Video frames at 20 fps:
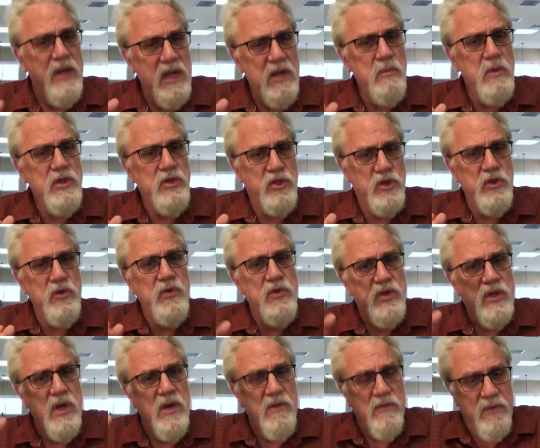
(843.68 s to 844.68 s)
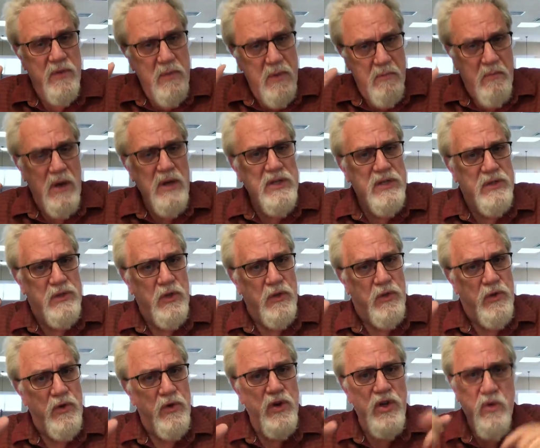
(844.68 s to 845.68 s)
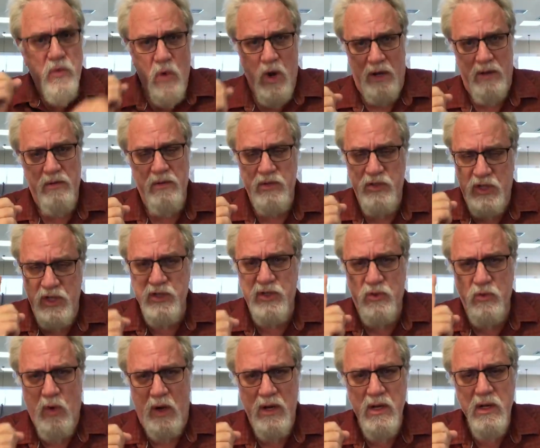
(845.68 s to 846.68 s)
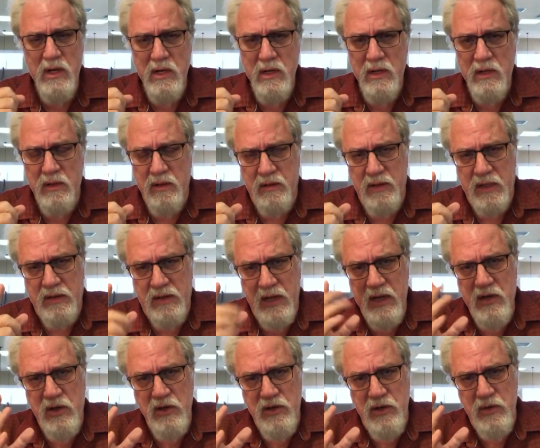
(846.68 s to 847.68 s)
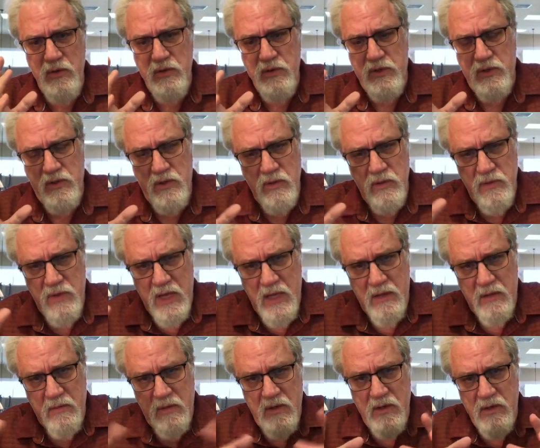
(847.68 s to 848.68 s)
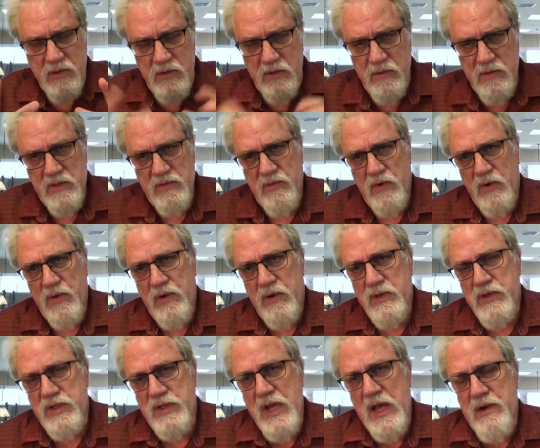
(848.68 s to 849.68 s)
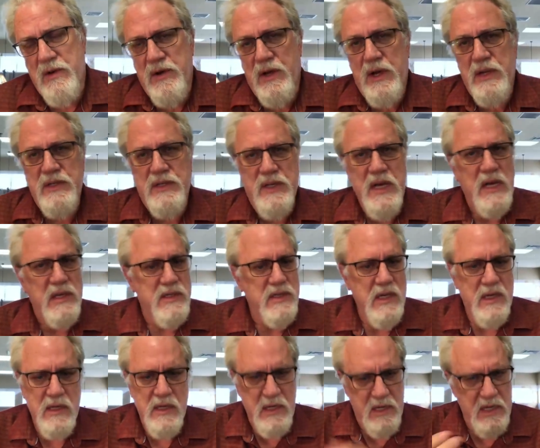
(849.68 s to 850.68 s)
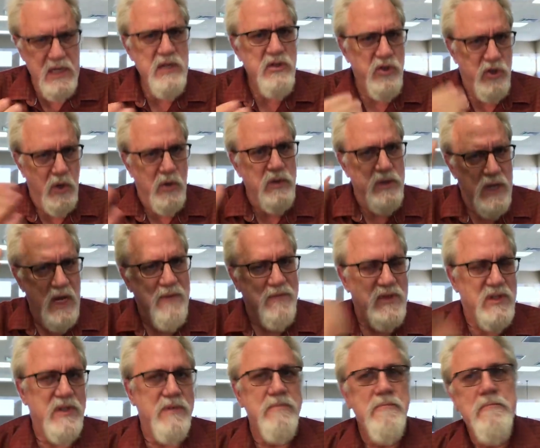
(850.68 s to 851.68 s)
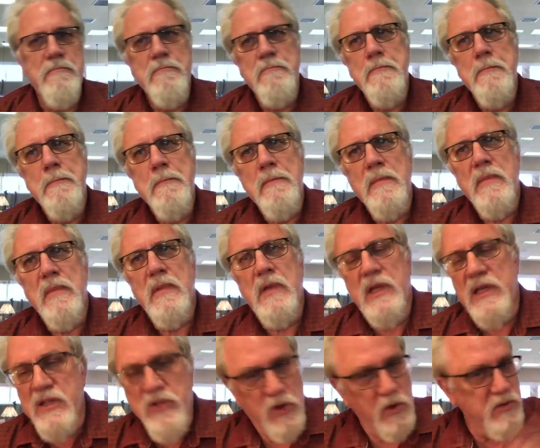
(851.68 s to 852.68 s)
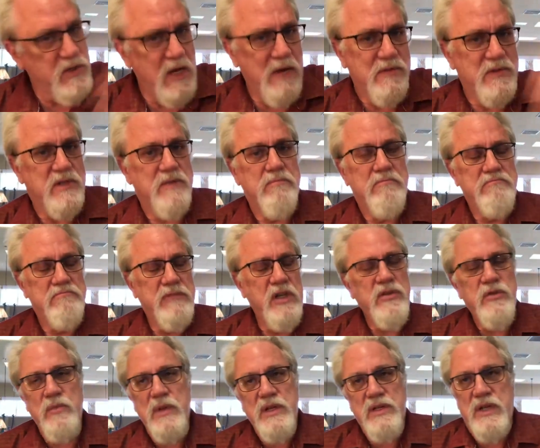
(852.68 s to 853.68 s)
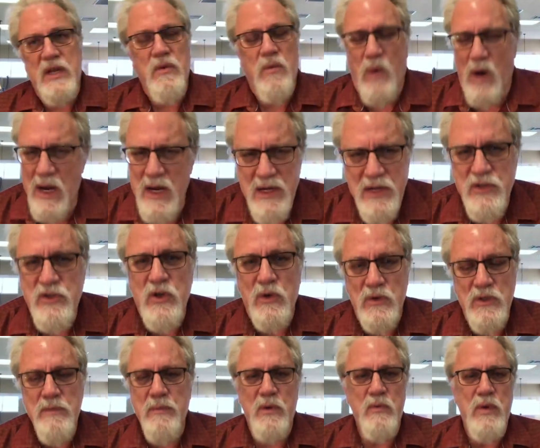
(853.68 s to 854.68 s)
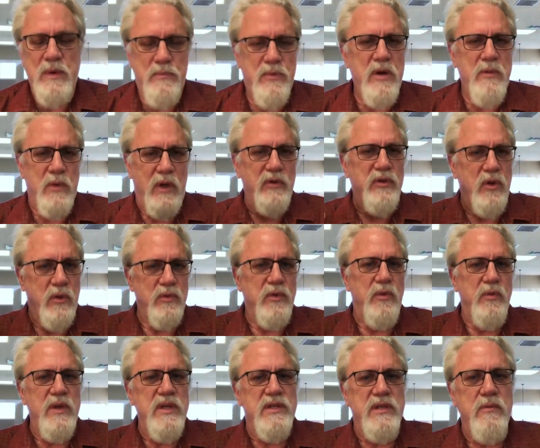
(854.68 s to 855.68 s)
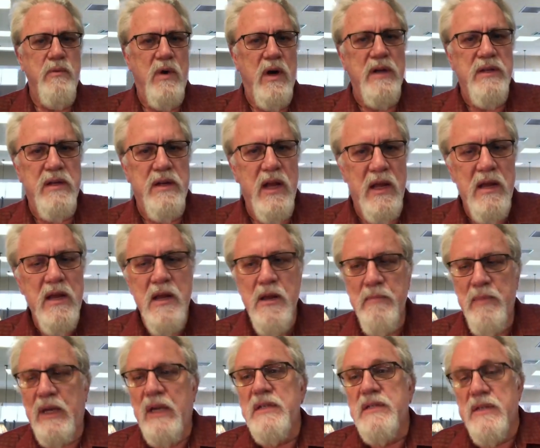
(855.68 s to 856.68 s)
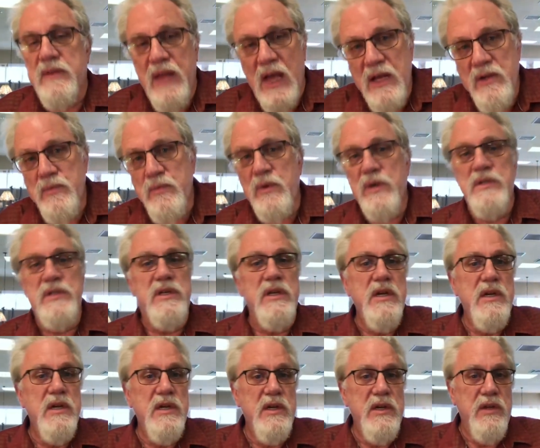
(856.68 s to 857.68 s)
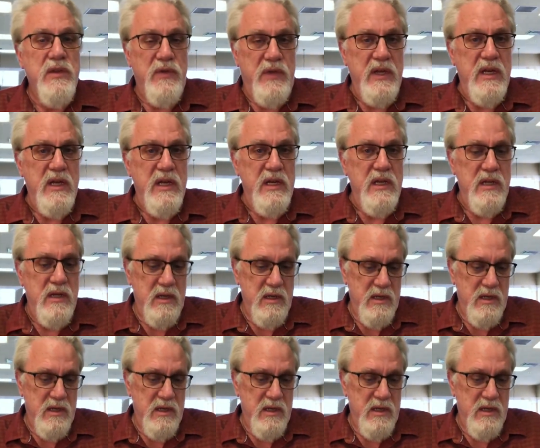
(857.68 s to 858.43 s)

he would choose from amongst the 31, just one, that they could use to then use for their standardized tests, and he chose Hafs. He chose Hafs. Doesn't really say why he chose it, but we pretty well know the reason why today, because that was the